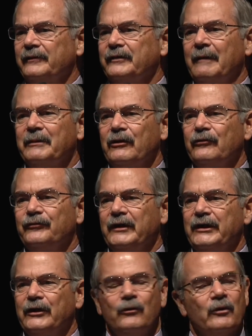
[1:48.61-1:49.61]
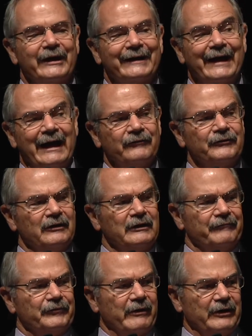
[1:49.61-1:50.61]
WCU Council
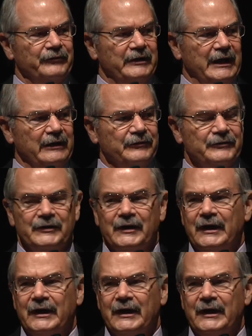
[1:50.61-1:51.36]
of Trustees